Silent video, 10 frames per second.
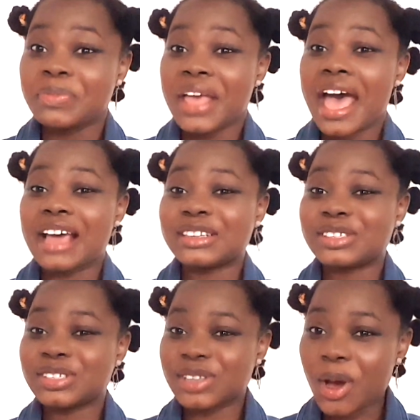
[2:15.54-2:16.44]
And
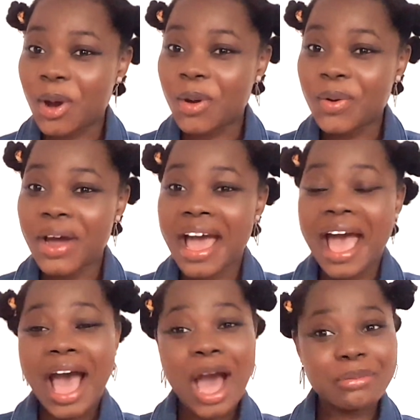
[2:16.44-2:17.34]
so,
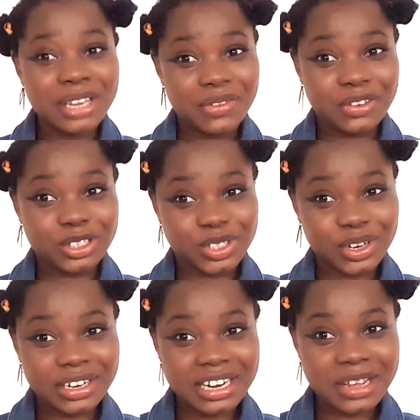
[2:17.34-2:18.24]
I'll be leaving you
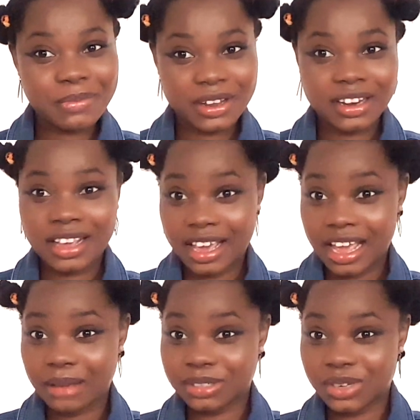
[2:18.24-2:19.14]
shortly, but then hey,
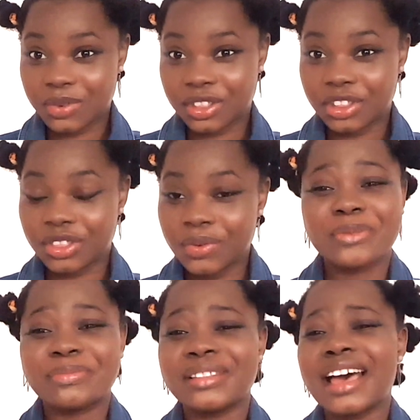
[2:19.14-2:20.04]
I'm still with you throughout.